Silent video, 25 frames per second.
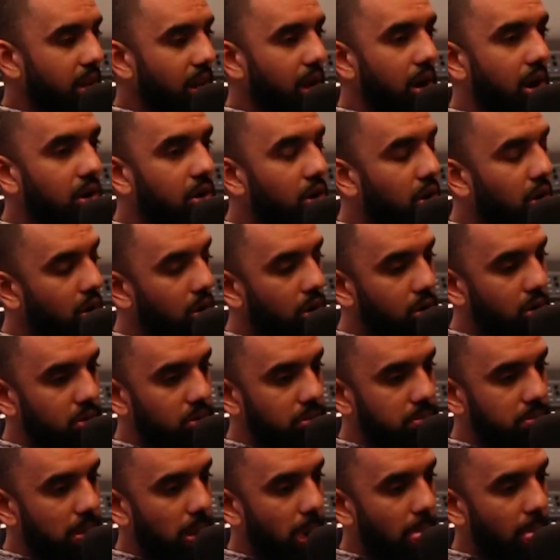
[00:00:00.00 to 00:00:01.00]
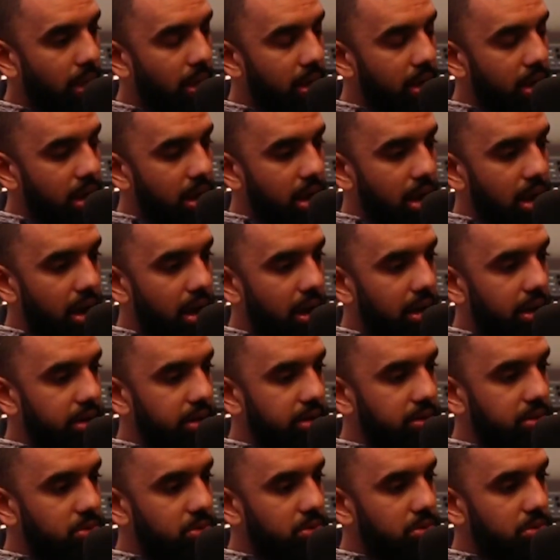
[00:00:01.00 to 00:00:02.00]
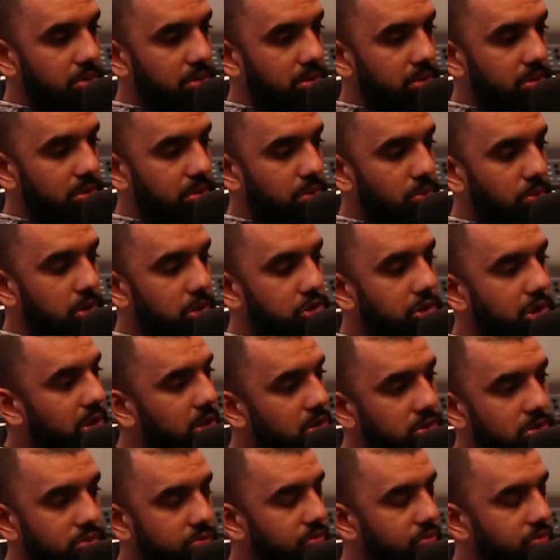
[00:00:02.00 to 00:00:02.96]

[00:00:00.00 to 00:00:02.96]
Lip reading: I got home and we're trying to